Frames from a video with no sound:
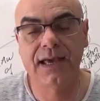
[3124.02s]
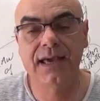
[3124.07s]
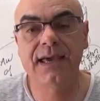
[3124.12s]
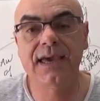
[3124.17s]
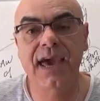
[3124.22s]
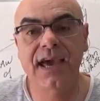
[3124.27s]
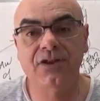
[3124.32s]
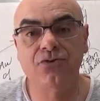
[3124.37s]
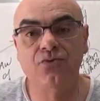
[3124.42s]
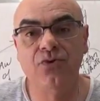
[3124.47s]

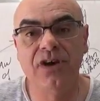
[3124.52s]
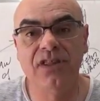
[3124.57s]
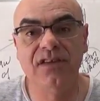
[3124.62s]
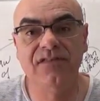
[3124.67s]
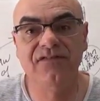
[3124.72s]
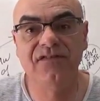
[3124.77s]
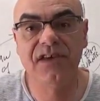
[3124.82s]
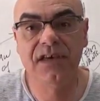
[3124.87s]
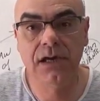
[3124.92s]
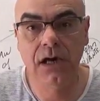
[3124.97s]
Get rid
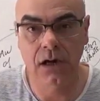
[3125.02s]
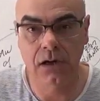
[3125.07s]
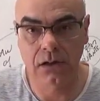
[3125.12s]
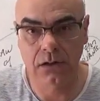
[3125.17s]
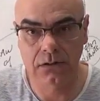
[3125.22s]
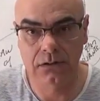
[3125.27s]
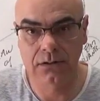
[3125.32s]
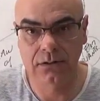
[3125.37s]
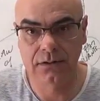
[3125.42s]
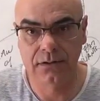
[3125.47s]
of guilt.
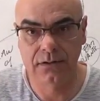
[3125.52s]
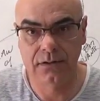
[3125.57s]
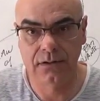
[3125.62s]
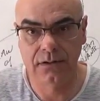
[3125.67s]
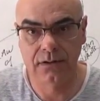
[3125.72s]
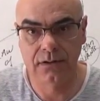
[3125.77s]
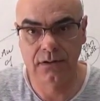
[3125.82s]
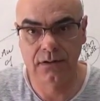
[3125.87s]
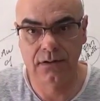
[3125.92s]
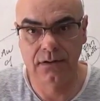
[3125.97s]

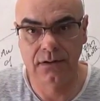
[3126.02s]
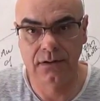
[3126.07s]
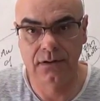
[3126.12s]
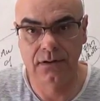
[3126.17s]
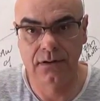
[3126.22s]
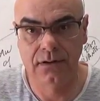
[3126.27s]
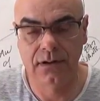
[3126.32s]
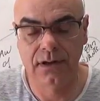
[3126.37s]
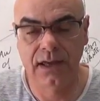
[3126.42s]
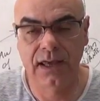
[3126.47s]

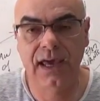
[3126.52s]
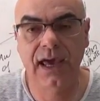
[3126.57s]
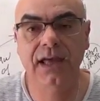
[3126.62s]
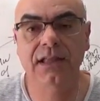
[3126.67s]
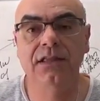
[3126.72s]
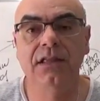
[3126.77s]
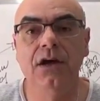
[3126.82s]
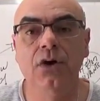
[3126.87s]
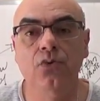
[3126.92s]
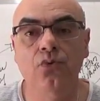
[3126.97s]
Get
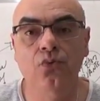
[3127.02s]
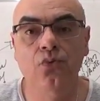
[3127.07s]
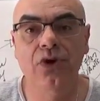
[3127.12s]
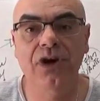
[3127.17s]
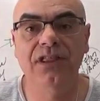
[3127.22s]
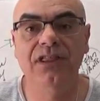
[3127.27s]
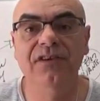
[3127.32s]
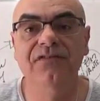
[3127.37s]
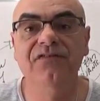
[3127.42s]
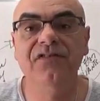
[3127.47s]

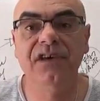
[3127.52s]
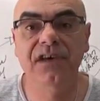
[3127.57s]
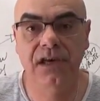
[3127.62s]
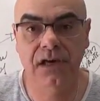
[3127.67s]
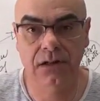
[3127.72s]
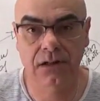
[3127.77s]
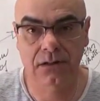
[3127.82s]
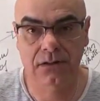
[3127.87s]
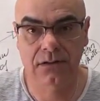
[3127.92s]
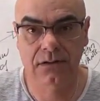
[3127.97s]
rid of guilt.